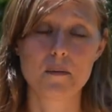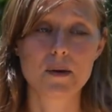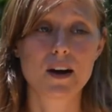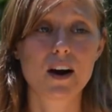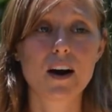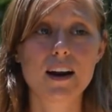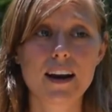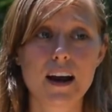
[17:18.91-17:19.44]

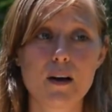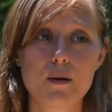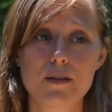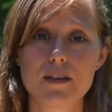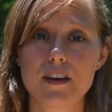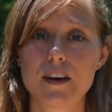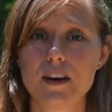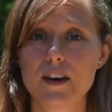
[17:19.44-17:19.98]
you're
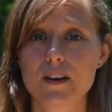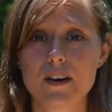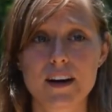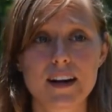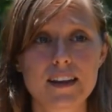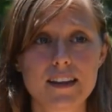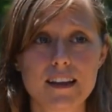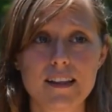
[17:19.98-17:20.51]
unhealthy or
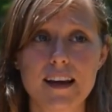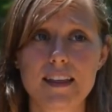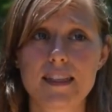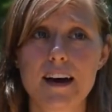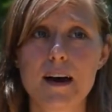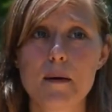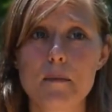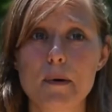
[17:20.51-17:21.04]
anything like
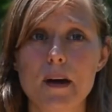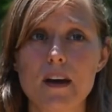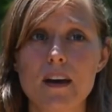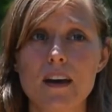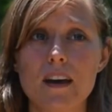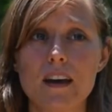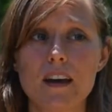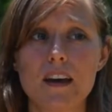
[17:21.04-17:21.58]
that, but
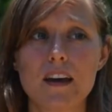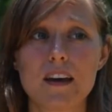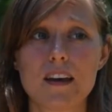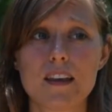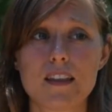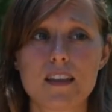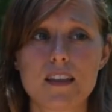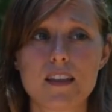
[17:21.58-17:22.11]

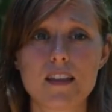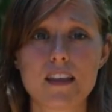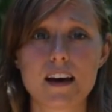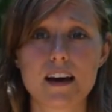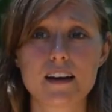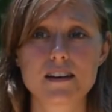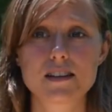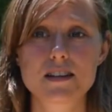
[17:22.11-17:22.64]

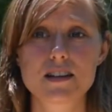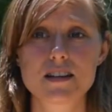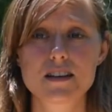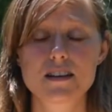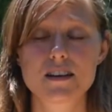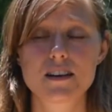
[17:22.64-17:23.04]
that